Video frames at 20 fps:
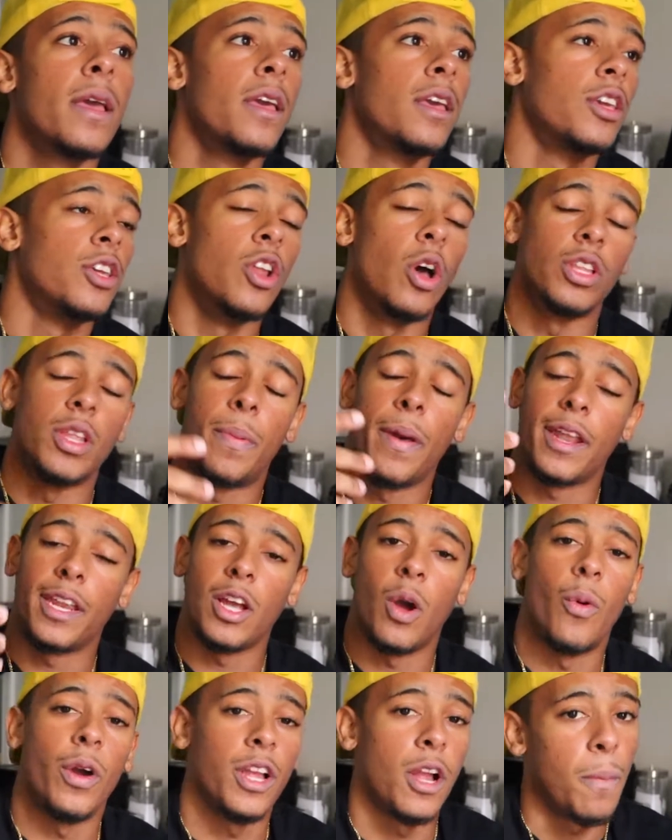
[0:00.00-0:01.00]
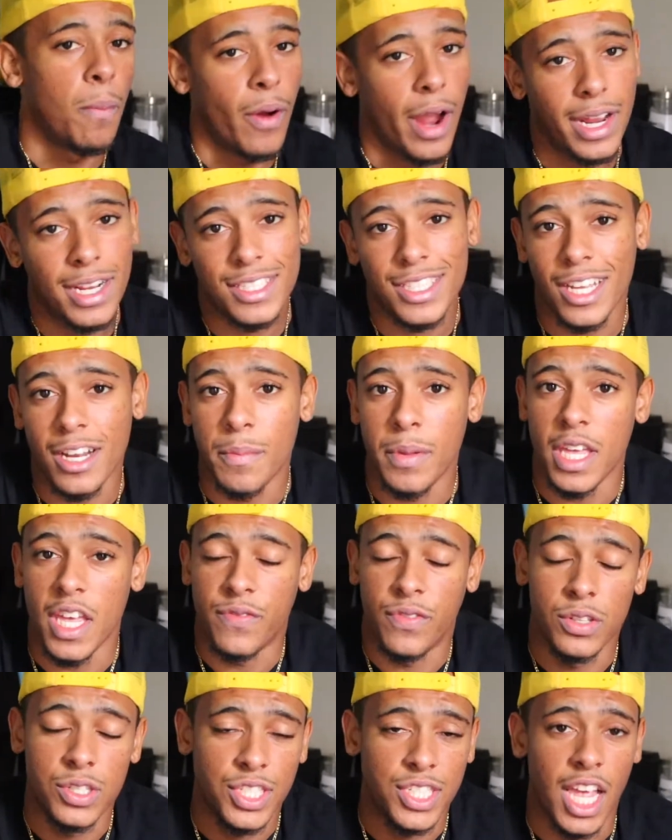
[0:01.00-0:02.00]
depending on what your brand is going to be.
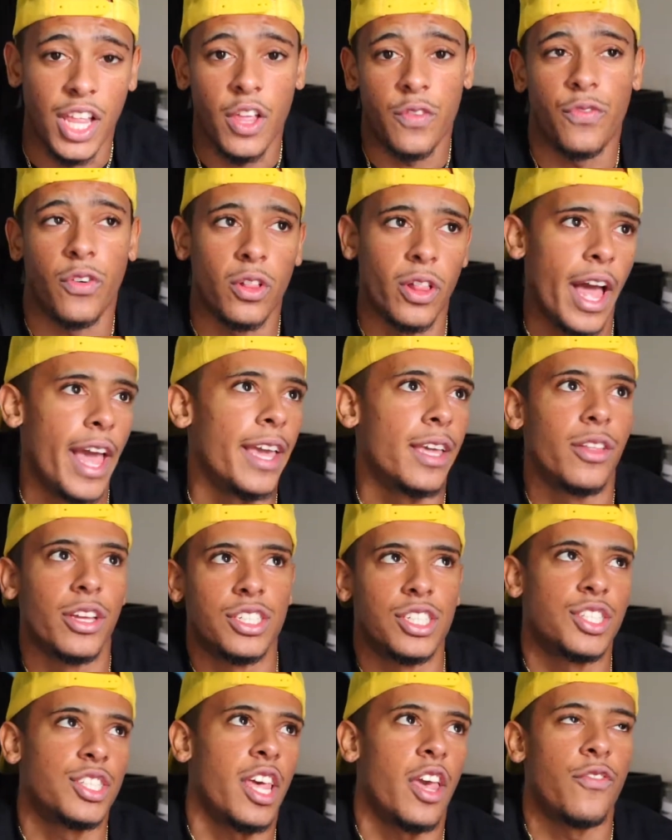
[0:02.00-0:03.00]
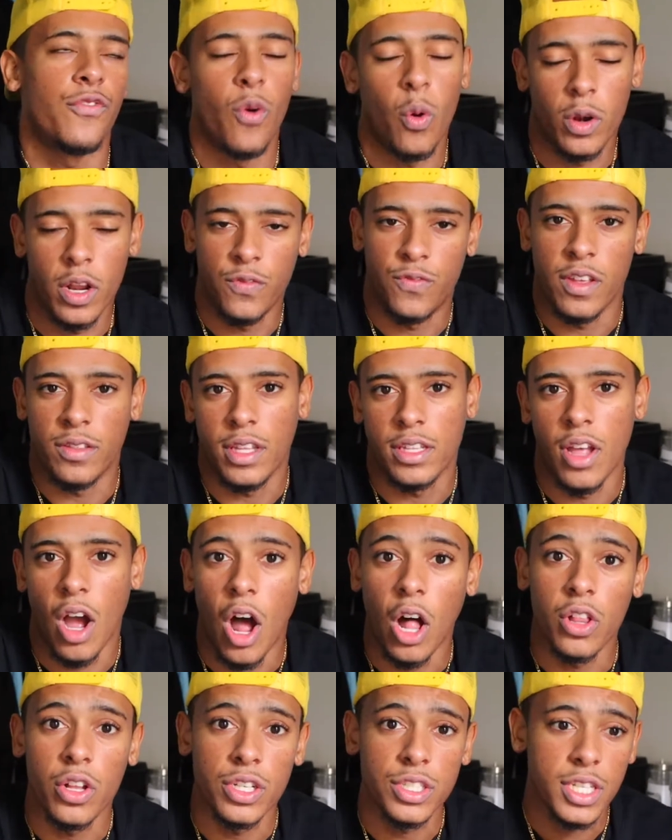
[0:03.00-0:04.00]
If you sell it for like, let's just say $40,
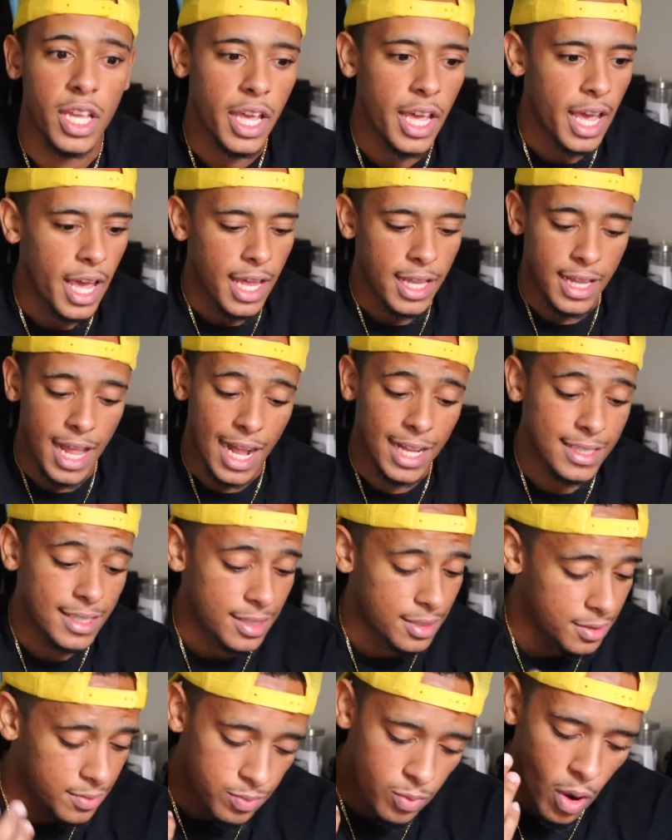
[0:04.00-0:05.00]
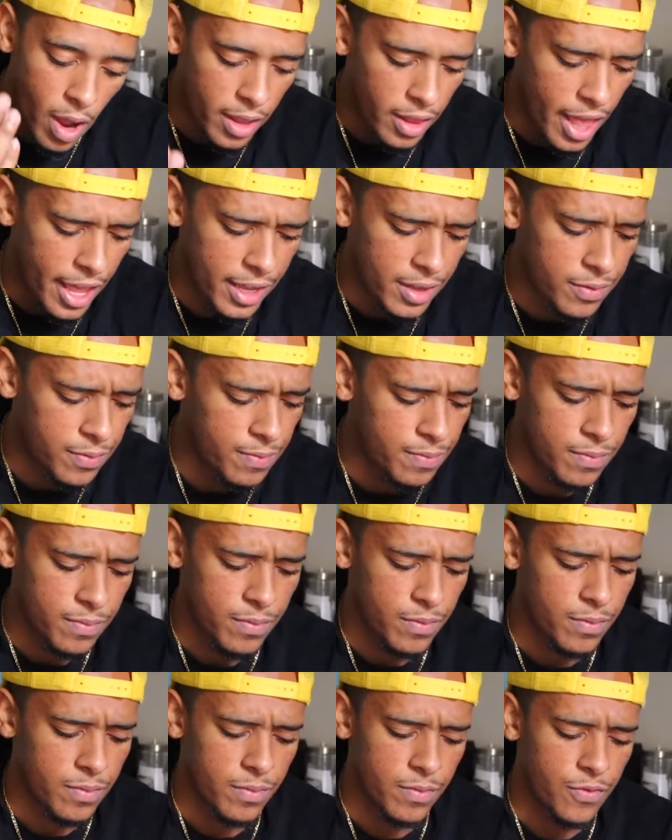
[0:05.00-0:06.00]
$50, that's what, like
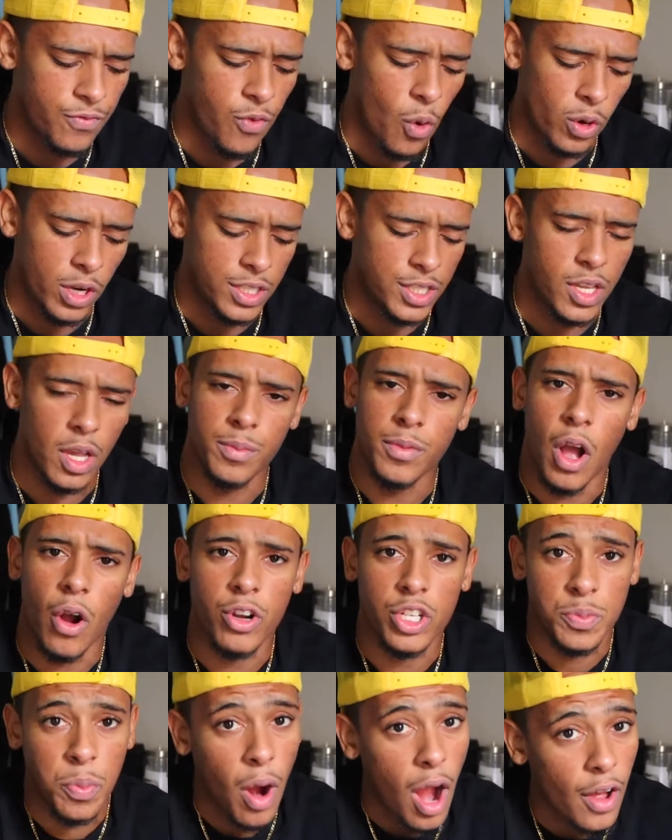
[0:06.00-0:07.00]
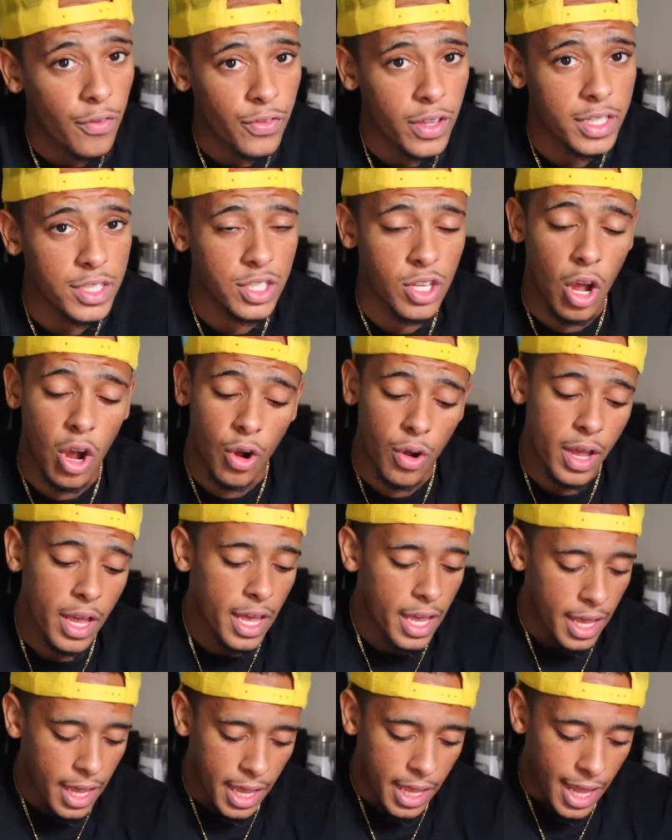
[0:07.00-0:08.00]
$40-something profit. So
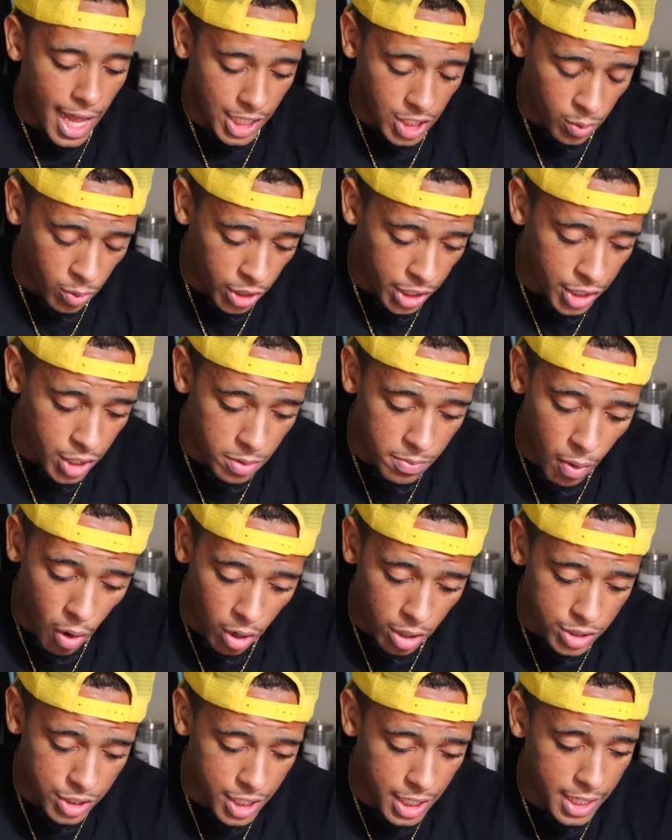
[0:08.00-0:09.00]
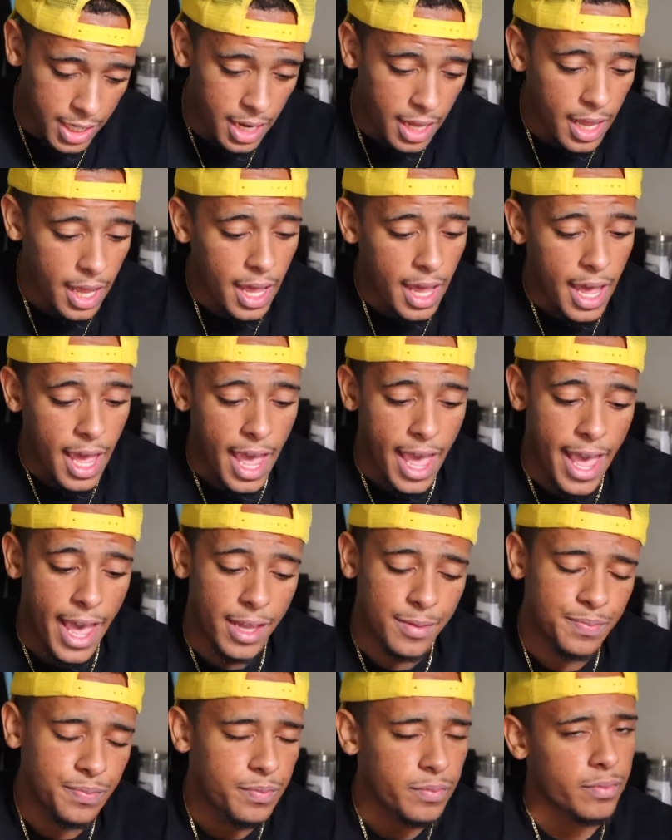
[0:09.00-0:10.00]
that's a really good margin.
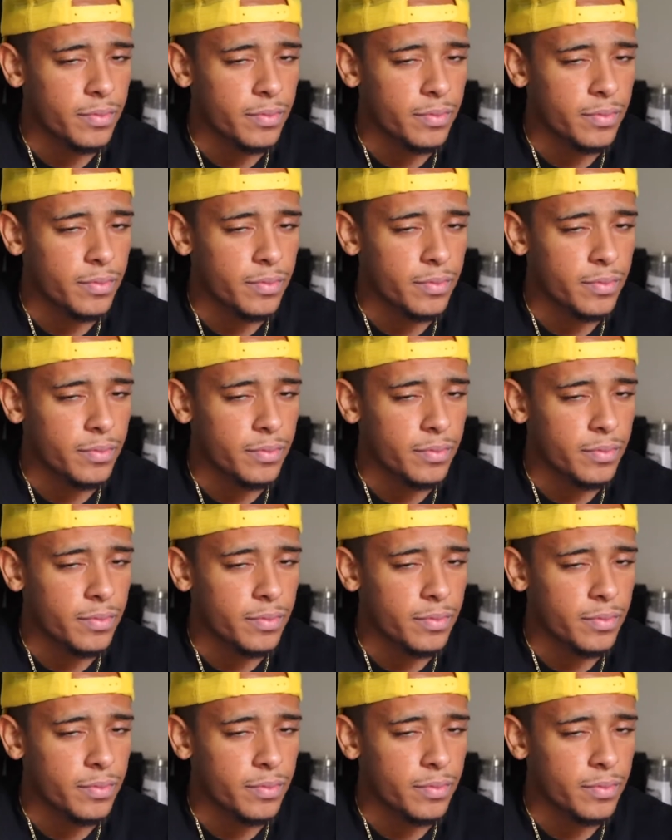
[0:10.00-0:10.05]
And